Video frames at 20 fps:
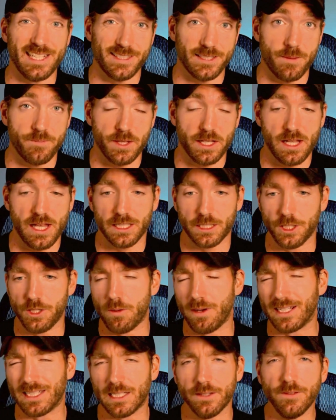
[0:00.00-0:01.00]
something like, you know
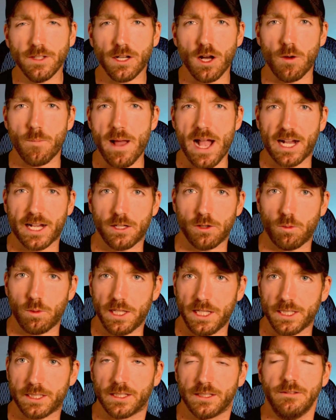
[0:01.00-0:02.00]
what, give a call back in a
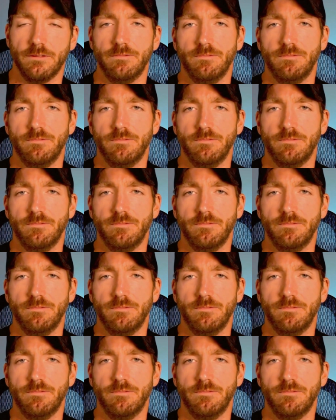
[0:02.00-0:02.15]
week